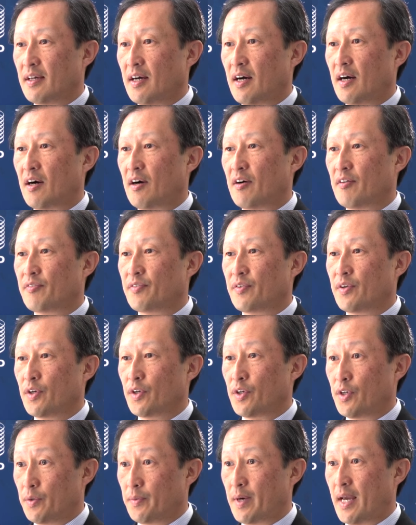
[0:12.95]
of
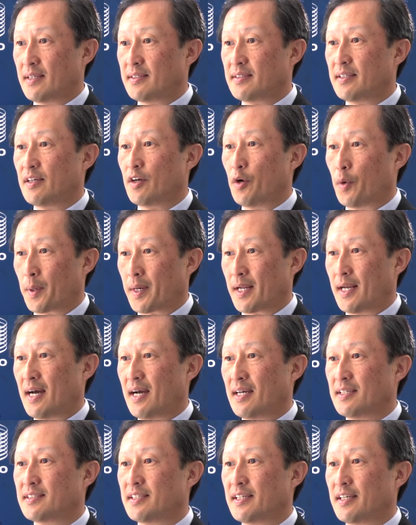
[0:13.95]
curating,
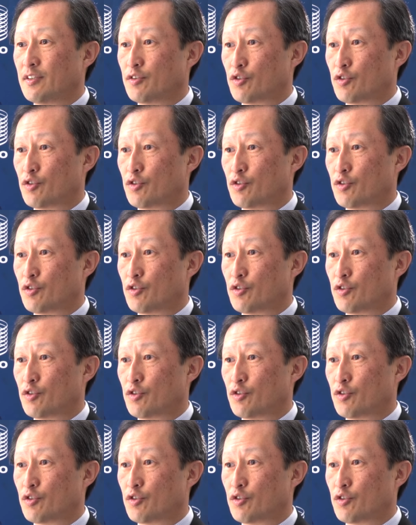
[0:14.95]
organizing,